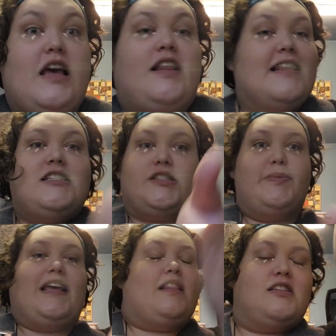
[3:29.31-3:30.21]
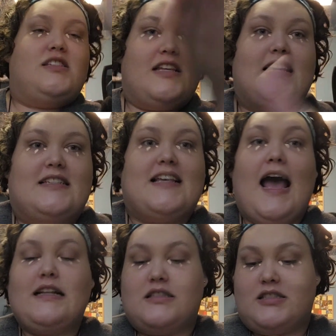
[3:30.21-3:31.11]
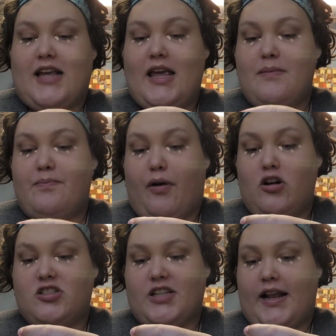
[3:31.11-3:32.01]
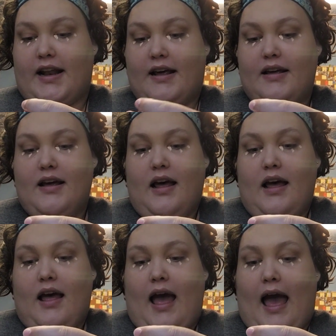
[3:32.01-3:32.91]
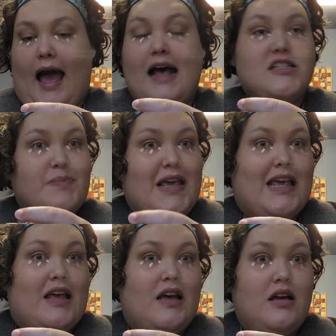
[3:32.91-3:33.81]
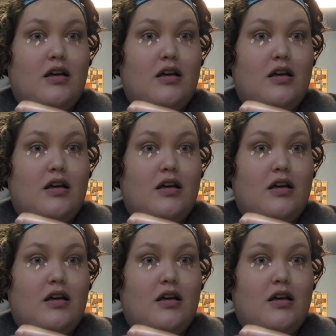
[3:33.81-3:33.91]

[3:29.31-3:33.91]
This is me. This is the exact same person as me.